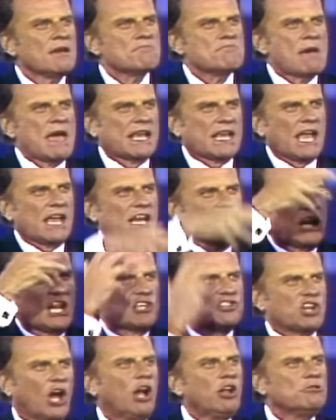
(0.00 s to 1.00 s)
making an
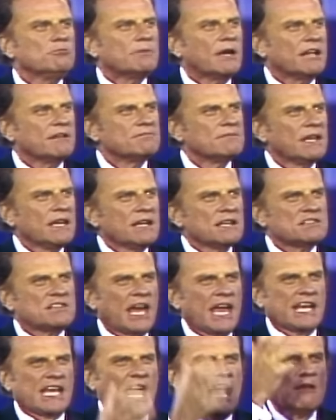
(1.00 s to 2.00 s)
atonement,
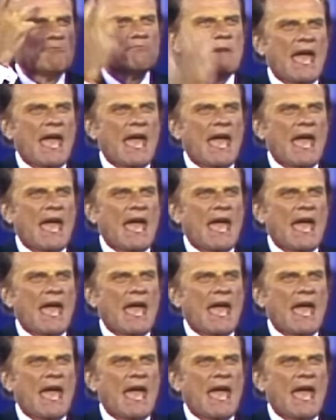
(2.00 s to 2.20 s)
taking